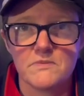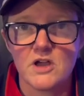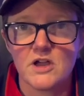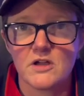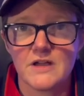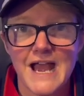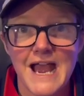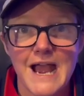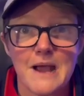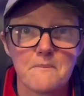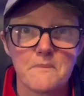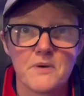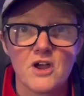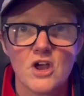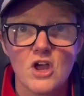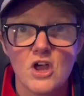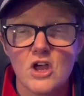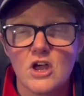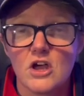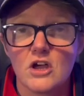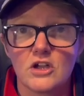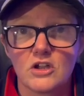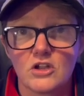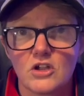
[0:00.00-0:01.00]
app
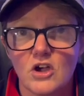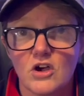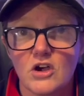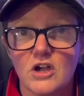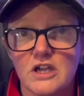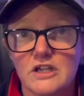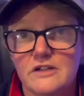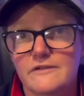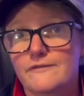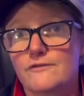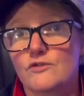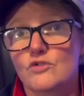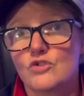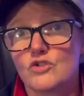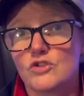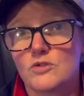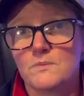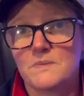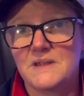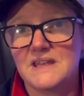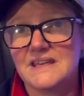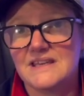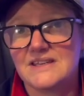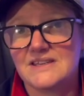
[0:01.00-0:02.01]
and guide for the
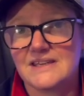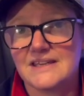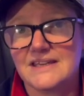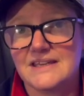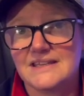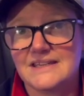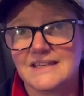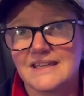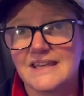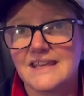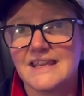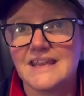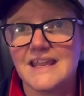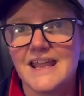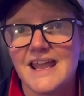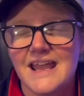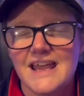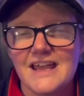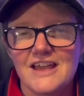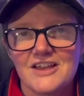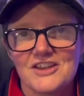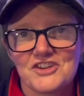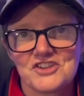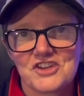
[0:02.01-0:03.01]
PCT.
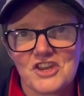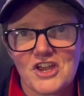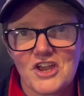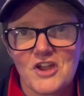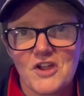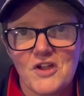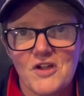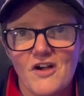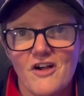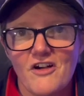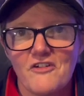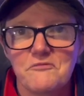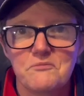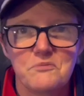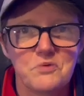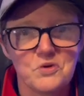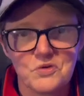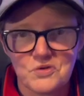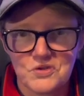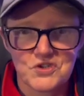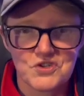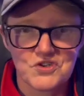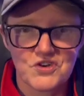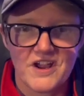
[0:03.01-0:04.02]
So I've
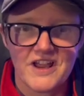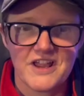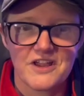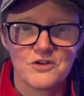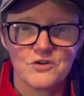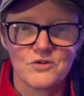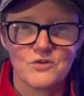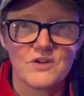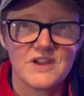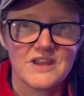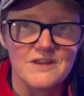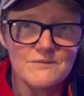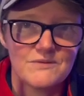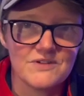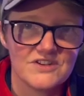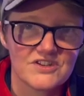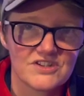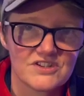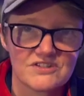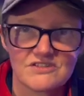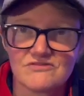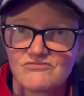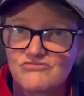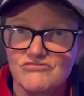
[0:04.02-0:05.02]
bought the trail. It
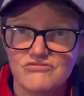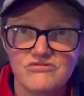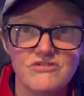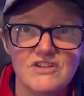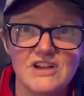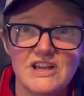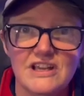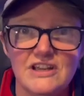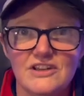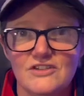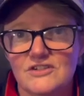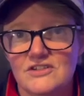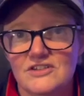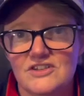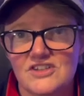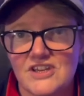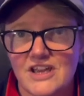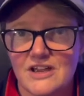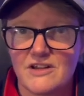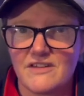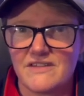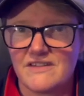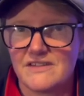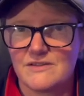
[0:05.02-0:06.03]
was really good
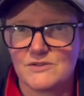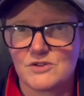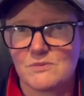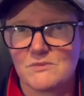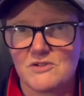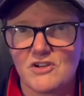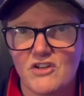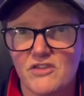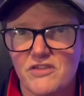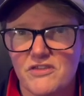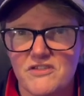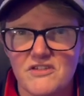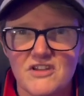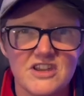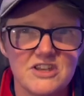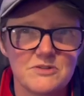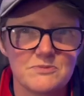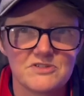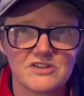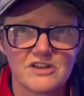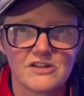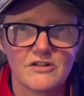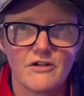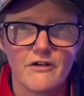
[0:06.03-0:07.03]
sale. I think there's something like
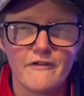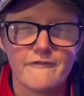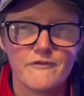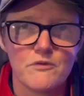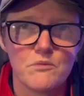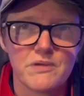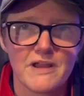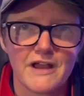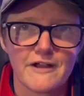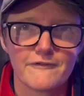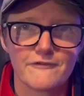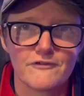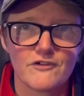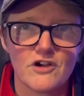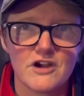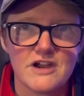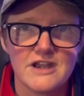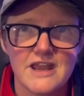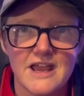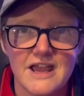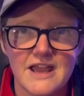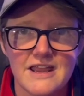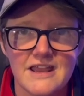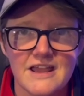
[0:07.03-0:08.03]
30% off for Black
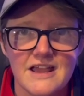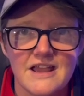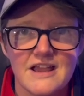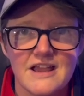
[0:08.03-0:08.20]
Friday.